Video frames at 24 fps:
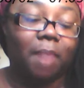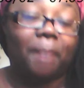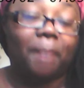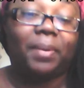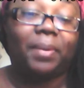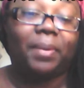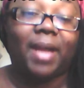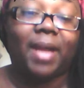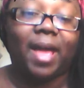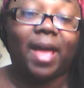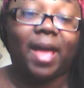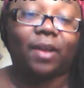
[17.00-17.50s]

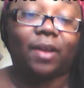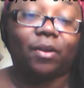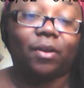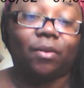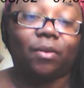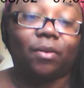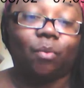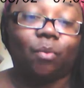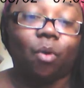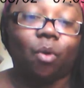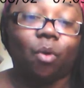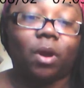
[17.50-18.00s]

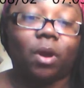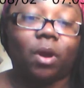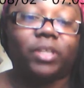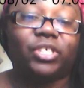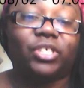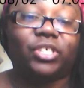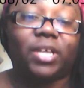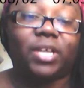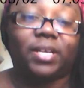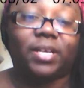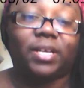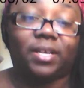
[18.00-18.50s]
planner or
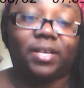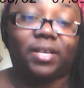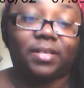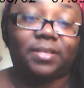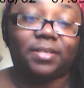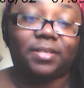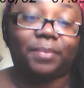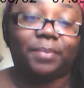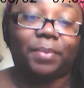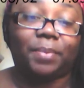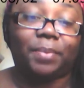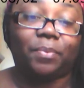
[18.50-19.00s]
agenda,
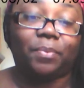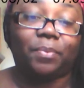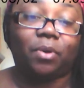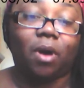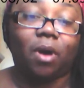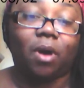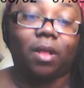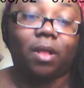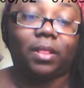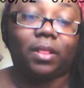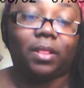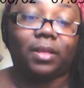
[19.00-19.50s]
some people
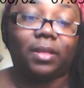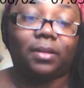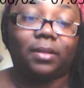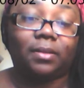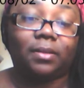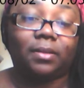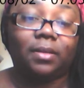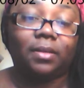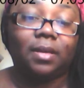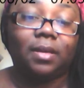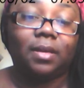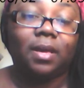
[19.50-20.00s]
call
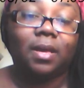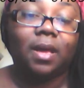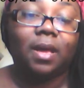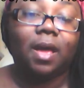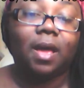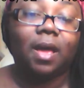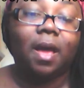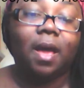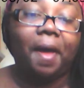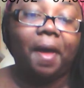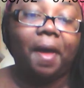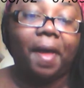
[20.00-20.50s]

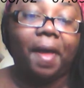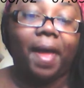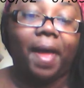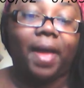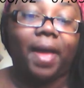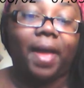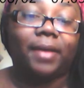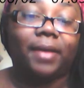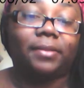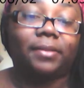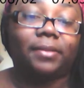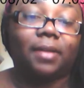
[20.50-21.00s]
it,
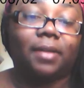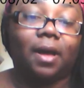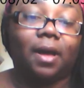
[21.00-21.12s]
and